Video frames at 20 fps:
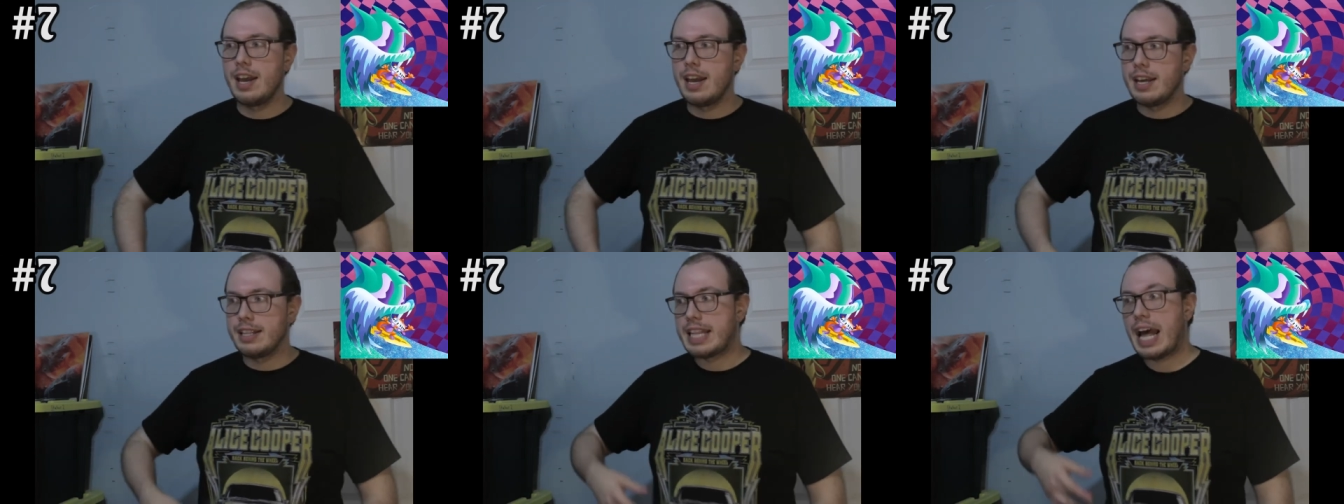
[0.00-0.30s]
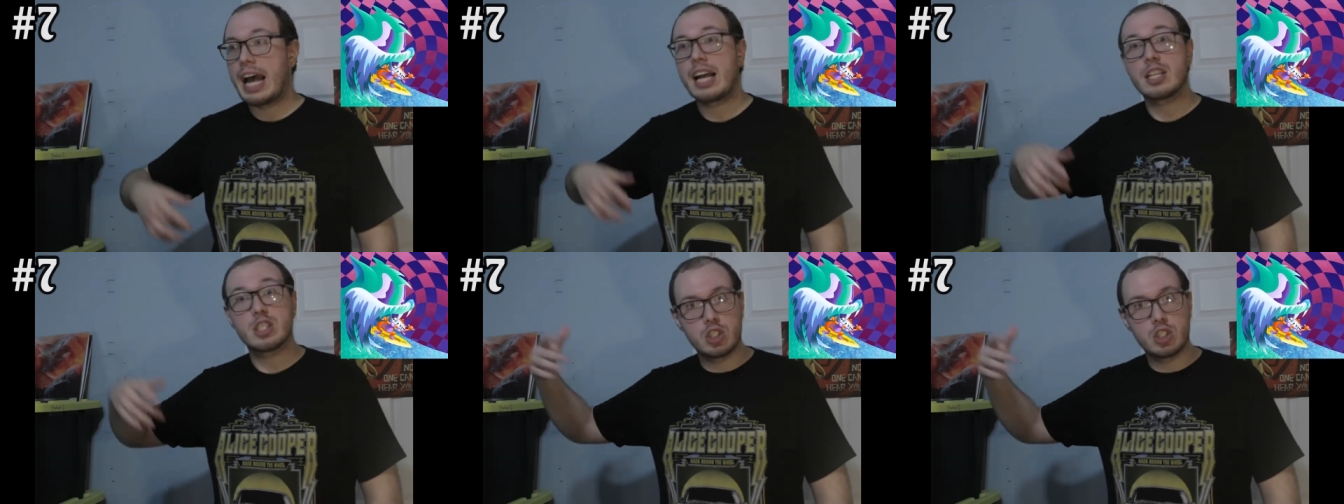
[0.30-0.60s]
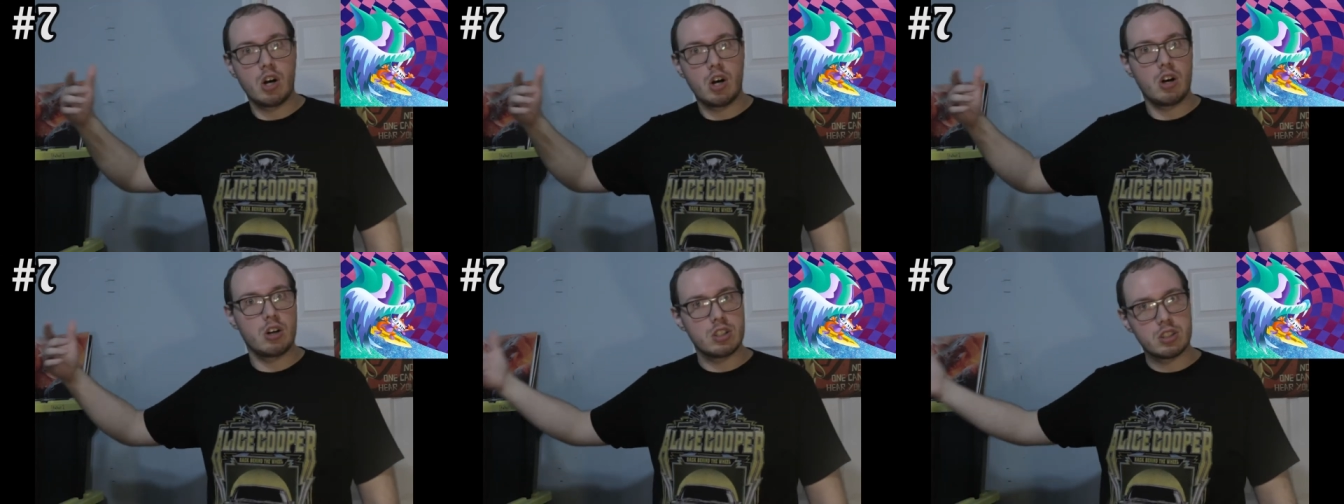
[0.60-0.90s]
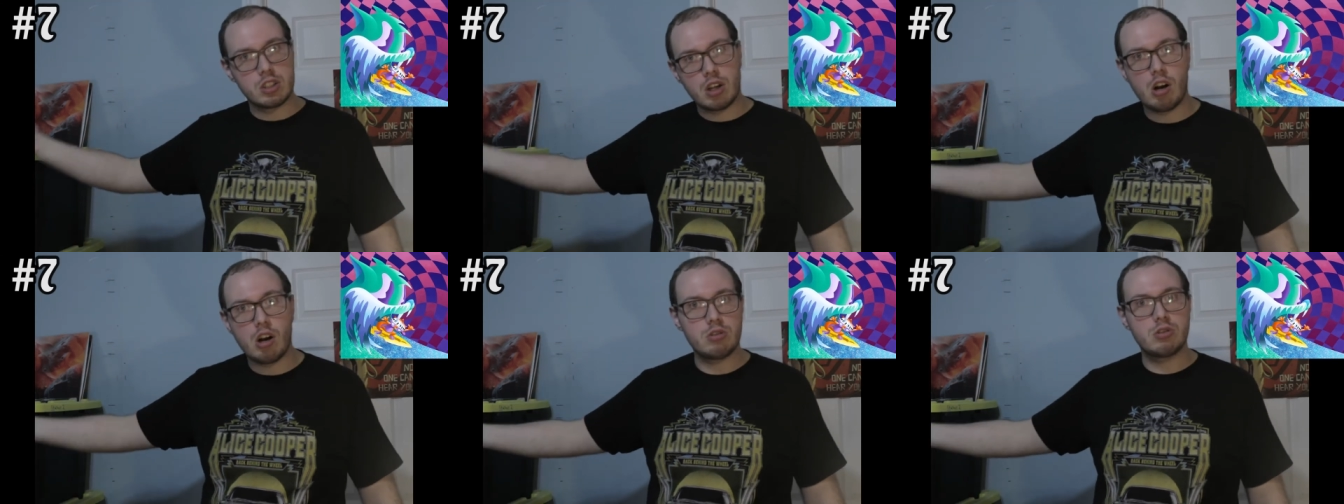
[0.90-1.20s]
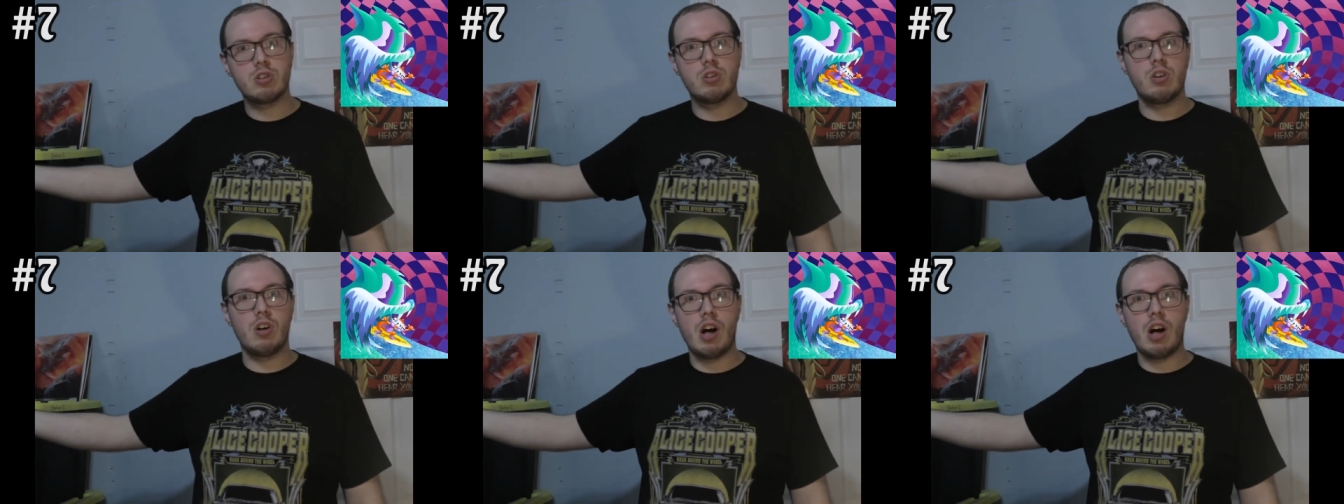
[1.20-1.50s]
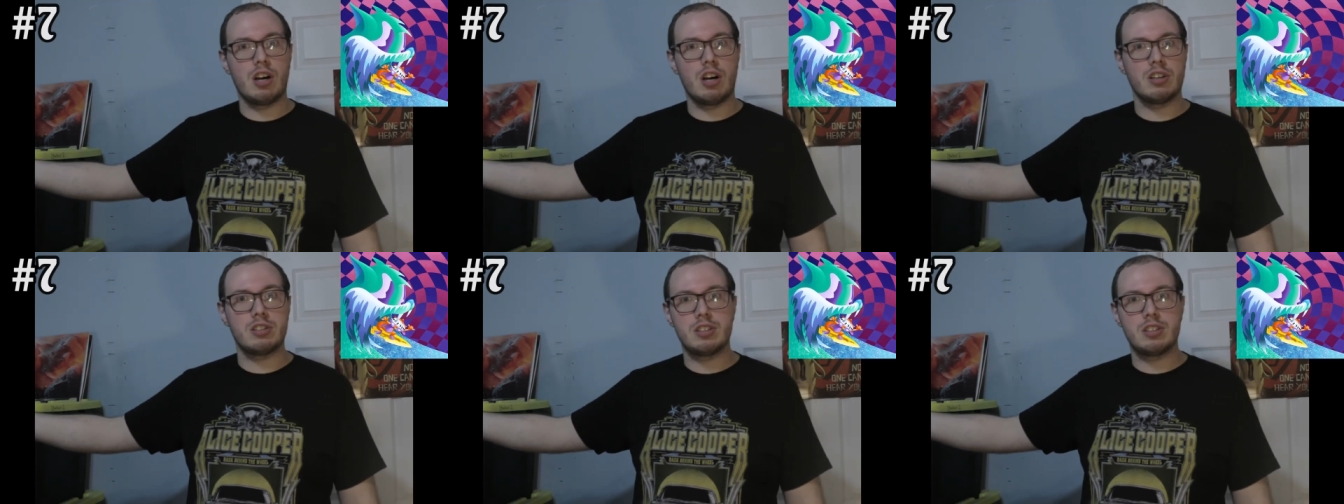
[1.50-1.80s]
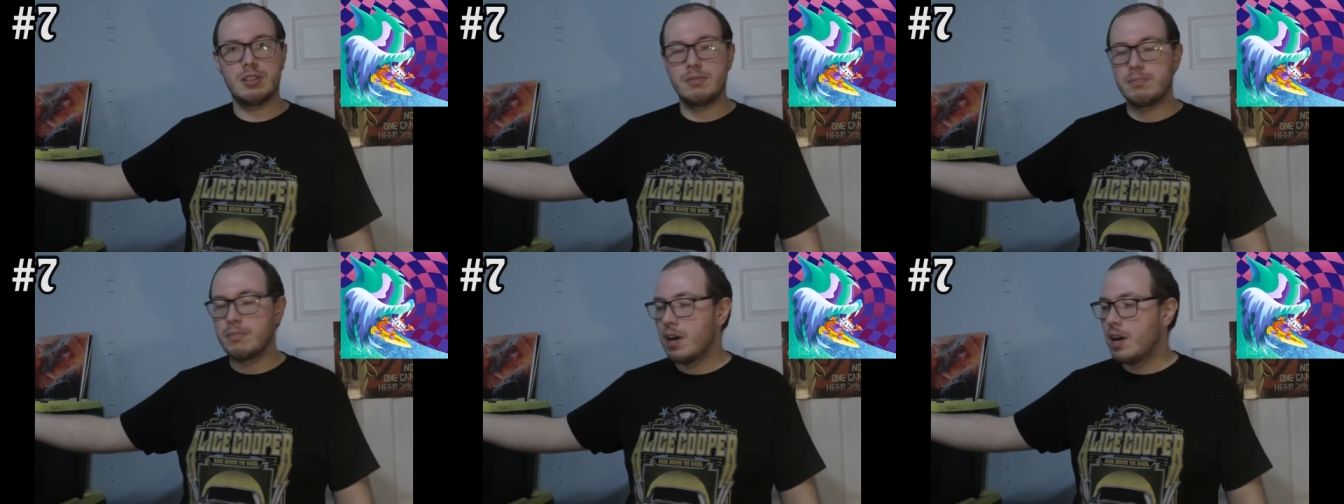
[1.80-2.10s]
That song is also
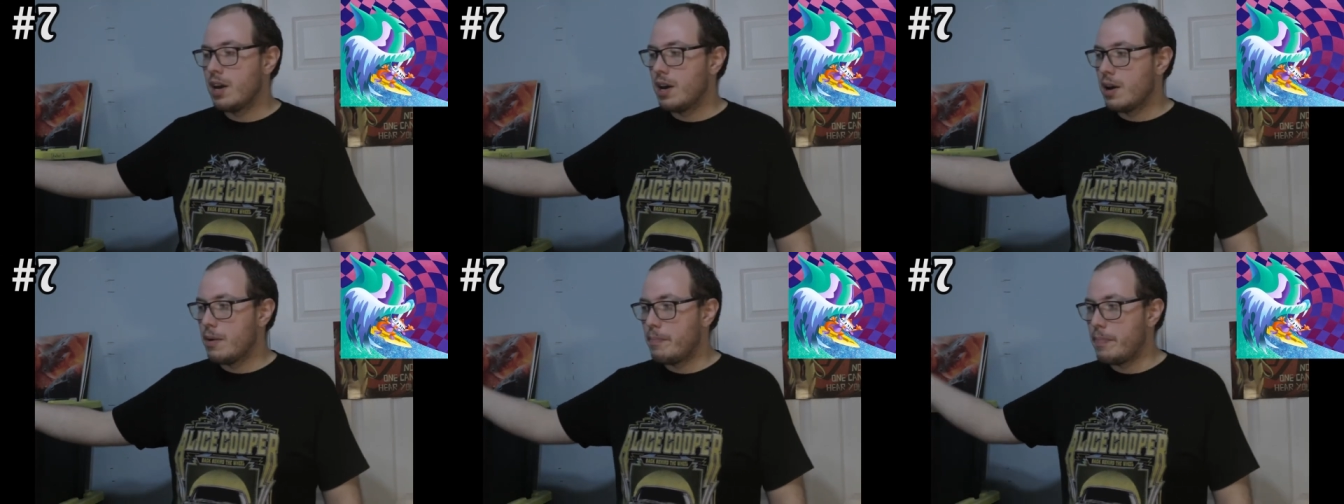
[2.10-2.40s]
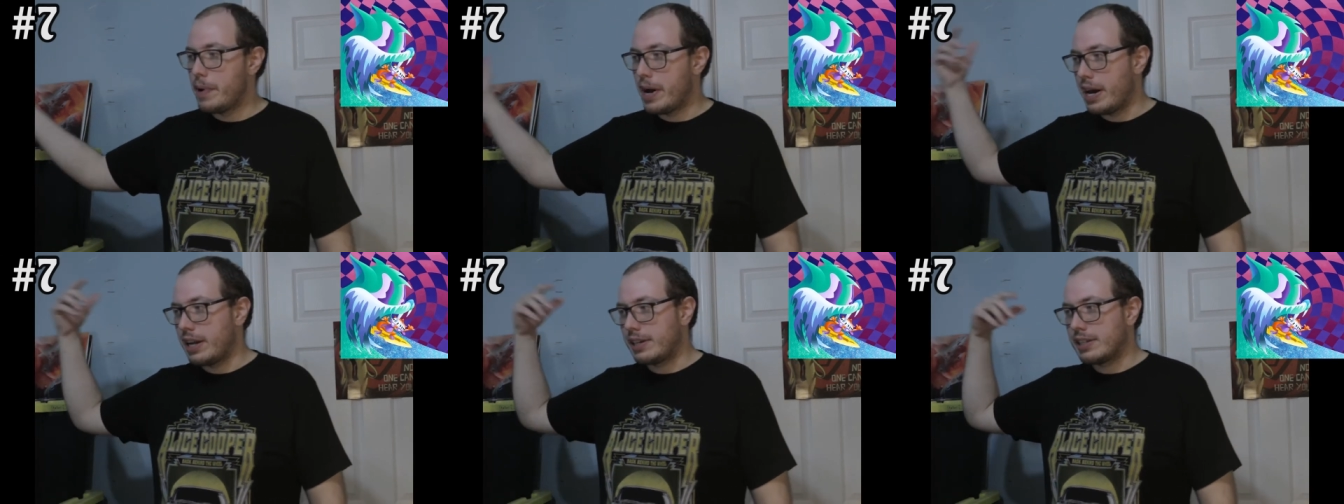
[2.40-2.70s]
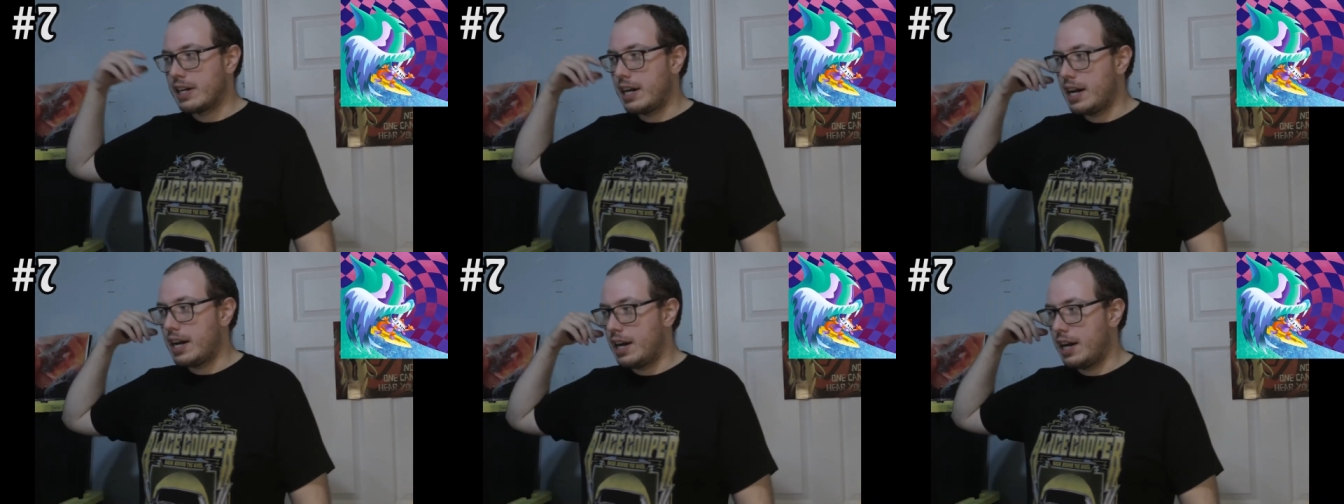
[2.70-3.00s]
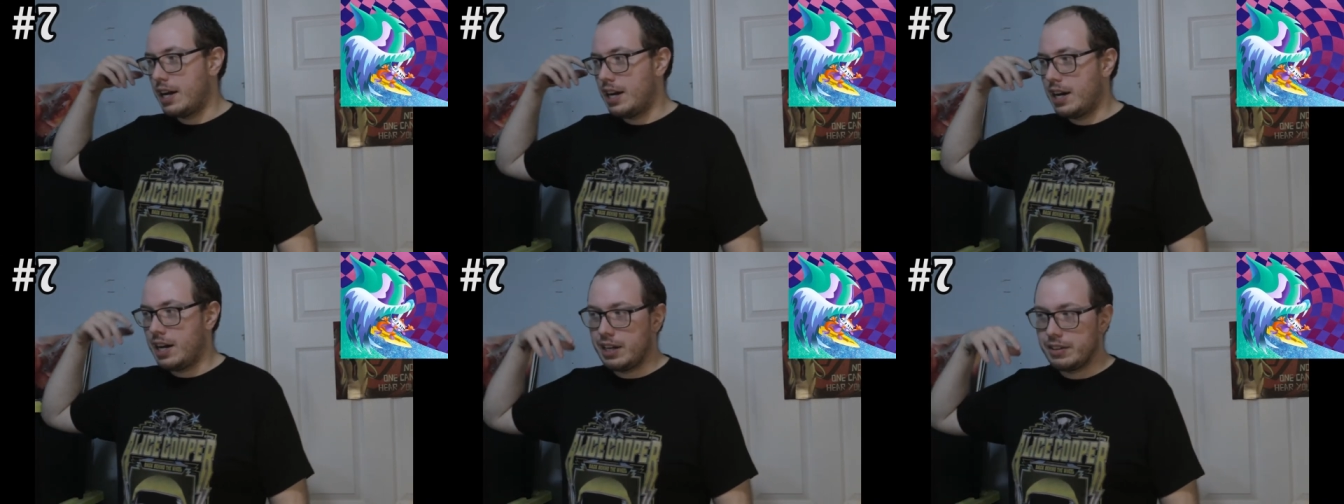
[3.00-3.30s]
awesome, but uh,